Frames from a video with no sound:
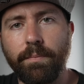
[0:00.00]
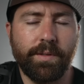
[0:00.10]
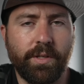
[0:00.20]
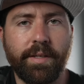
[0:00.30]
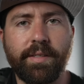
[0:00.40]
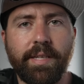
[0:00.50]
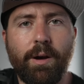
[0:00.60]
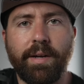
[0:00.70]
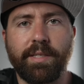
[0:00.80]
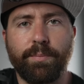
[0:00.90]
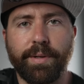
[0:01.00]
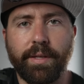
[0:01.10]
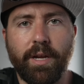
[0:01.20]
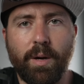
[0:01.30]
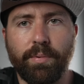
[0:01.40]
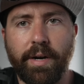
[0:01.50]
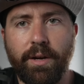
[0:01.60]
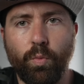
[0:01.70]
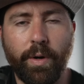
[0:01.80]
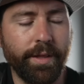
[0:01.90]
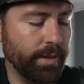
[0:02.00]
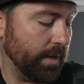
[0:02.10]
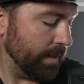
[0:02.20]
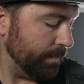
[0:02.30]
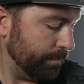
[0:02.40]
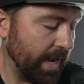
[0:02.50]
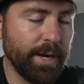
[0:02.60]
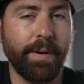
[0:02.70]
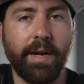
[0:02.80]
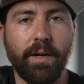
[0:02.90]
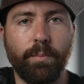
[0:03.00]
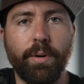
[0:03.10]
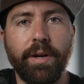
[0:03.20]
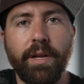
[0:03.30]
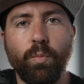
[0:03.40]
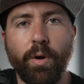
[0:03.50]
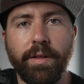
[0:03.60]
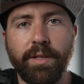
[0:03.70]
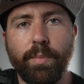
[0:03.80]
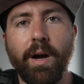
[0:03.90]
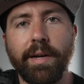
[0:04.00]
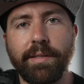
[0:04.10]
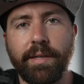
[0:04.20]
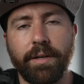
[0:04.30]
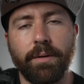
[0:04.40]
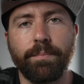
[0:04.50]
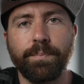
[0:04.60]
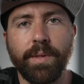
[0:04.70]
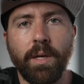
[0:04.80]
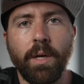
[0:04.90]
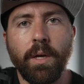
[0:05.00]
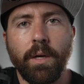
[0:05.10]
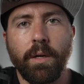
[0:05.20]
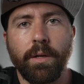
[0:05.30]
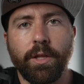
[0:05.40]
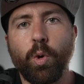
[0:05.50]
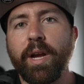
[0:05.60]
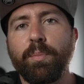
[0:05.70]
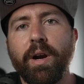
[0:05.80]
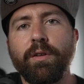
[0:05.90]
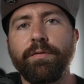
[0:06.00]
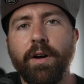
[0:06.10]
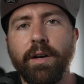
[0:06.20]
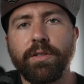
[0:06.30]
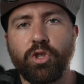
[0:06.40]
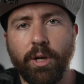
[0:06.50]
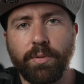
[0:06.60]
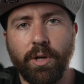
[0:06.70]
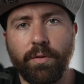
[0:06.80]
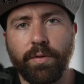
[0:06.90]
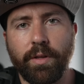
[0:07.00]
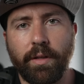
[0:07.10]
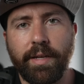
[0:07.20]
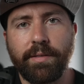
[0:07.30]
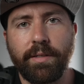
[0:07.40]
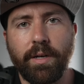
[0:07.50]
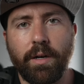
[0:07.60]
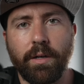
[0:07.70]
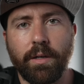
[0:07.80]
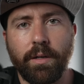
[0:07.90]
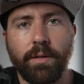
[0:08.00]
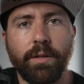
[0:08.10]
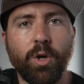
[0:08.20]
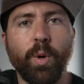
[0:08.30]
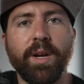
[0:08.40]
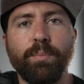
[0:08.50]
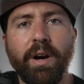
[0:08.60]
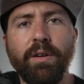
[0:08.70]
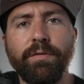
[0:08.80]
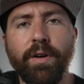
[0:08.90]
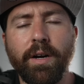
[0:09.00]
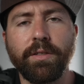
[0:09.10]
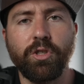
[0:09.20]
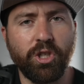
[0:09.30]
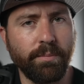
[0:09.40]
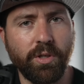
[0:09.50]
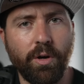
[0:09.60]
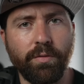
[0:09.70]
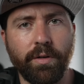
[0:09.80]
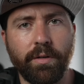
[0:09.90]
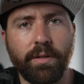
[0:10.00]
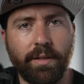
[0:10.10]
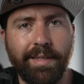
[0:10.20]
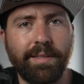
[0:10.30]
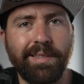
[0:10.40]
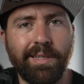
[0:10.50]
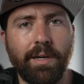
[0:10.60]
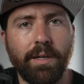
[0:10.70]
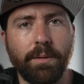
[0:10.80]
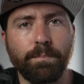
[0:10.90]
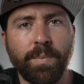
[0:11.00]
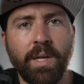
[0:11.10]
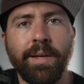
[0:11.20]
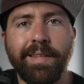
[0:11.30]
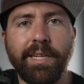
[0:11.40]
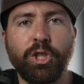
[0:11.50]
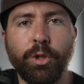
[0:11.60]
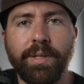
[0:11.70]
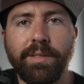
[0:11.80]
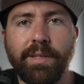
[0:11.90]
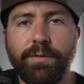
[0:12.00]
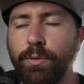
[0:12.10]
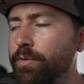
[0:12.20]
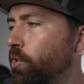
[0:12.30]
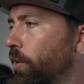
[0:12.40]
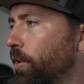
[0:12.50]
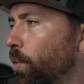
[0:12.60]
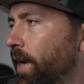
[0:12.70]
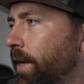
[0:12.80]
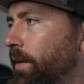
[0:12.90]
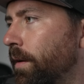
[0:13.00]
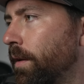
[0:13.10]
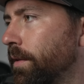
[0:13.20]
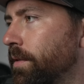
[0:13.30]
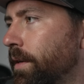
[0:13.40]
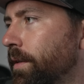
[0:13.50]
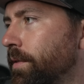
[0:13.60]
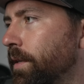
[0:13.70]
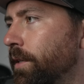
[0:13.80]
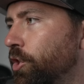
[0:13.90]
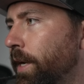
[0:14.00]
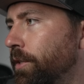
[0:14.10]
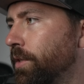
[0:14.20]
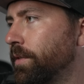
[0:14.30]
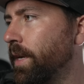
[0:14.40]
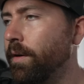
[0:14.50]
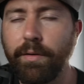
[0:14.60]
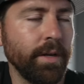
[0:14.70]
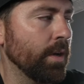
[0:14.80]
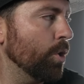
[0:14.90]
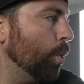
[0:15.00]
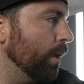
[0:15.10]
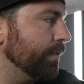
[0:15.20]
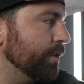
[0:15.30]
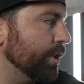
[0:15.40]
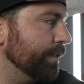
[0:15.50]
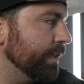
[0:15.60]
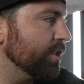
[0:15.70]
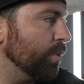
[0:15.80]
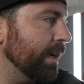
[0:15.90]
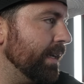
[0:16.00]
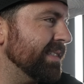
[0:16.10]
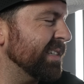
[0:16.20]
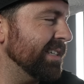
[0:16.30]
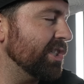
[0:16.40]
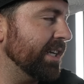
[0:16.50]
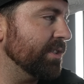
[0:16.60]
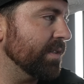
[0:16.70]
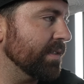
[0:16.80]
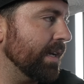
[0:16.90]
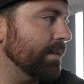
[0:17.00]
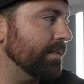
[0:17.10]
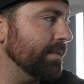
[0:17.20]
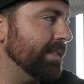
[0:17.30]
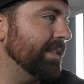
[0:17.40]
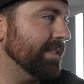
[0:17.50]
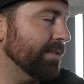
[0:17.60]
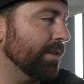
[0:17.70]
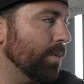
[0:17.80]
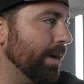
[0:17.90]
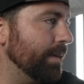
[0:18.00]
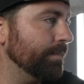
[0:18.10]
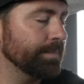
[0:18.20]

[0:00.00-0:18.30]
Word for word: So this is how I typically operate with a backpack. I'll put it in one of these pockets here. The quick brown fox jumps over the lazy dog. The quick brown fox jumps over the lazy dog. The issue is if you turn away, all of a sudden it's gonna change the sound, or if you turn this way, it's gonna change the sound in a different way.